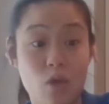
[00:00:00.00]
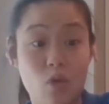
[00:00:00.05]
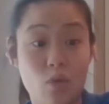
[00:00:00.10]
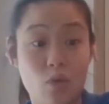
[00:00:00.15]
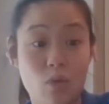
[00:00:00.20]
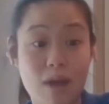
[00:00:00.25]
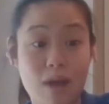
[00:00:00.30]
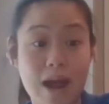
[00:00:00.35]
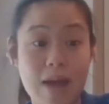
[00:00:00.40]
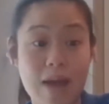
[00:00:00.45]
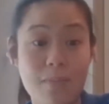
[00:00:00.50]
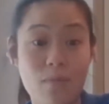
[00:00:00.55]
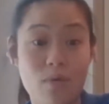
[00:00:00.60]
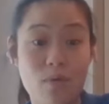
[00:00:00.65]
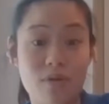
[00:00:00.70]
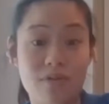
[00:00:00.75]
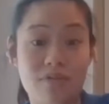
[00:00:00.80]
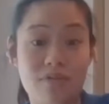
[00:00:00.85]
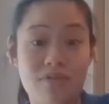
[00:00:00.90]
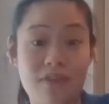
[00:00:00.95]
grab
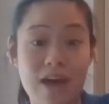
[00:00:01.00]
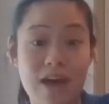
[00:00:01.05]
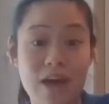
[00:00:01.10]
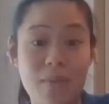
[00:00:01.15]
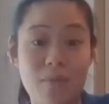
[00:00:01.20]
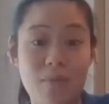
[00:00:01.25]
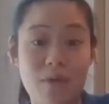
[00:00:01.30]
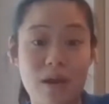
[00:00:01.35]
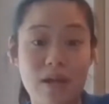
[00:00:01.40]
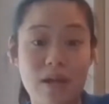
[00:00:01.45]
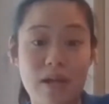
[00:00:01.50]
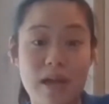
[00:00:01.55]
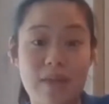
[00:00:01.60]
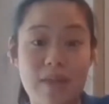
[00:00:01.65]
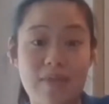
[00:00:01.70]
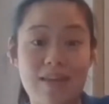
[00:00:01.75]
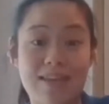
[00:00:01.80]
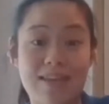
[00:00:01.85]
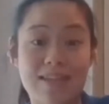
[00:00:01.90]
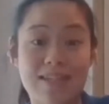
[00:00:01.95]
more fabric,
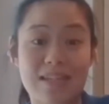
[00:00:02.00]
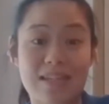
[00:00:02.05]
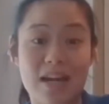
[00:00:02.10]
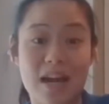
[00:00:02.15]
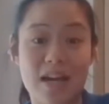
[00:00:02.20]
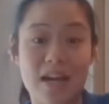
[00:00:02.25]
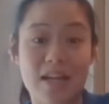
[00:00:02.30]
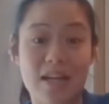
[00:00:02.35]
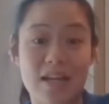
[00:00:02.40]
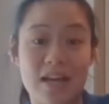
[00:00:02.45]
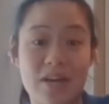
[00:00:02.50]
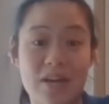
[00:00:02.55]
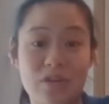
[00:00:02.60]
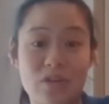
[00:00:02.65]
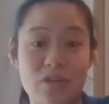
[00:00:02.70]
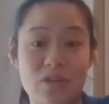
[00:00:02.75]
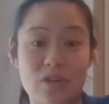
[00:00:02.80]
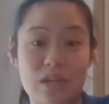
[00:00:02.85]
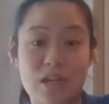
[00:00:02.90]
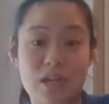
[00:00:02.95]
and then tuck it
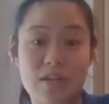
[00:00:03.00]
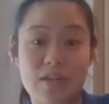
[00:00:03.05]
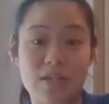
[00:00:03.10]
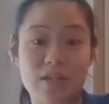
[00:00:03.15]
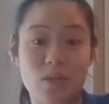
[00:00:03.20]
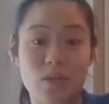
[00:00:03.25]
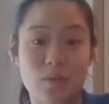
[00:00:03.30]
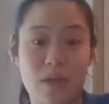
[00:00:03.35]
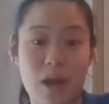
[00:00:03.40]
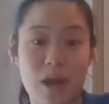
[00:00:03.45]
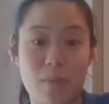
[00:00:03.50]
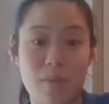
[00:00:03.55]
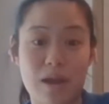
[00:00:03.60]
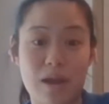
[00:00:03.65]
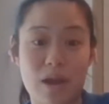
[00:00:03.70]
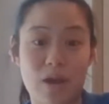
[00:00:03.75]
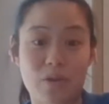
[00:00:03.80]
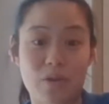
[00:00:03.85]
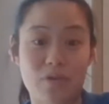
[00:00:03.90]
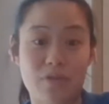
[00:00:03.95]
underneath so that
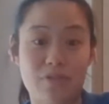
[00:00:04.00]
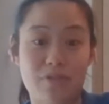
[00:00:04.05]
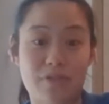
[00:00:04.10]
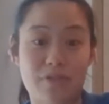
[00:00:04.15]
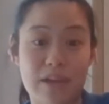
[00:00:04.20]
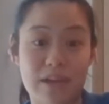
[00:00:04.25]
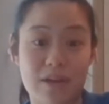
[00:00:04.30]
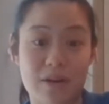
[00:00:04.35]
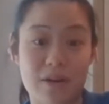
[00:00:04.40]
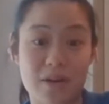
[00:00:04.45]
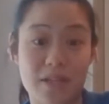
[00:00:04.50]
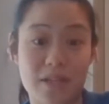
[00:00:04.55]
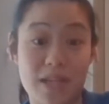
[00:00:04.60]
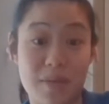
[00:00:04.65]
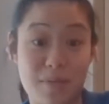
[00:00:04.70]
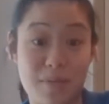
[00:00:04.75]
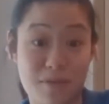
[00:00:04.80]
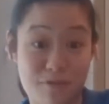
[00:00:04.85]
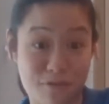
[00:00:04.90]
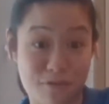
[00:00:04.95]
my other fingers
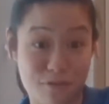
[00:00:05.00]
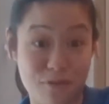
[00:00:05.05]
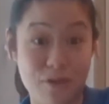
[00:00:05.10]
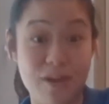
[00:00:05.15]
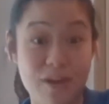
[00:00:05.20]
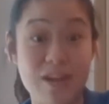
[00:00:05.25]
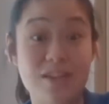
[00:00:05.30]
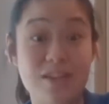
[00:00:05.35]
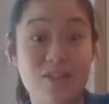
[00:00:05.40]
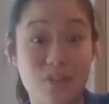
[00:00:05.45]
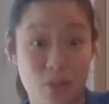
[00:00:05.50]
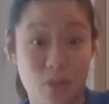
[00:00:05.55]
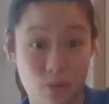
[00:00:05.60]
can be free to